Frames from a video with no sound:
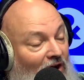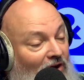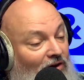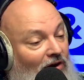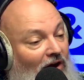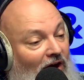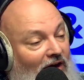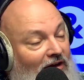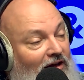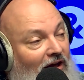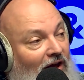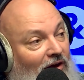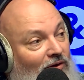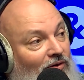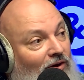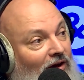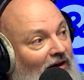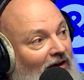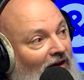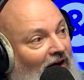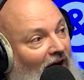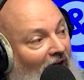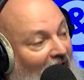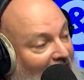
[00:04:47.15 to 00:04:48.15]

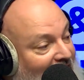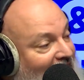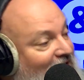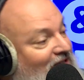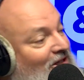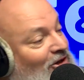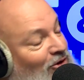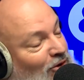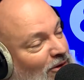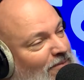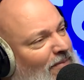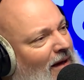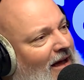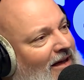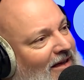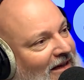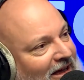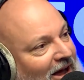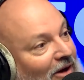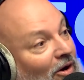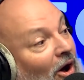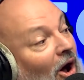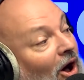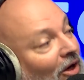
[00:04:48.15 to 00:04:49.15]
I get to look
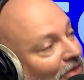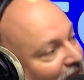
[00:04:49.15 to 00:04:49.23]
back and go,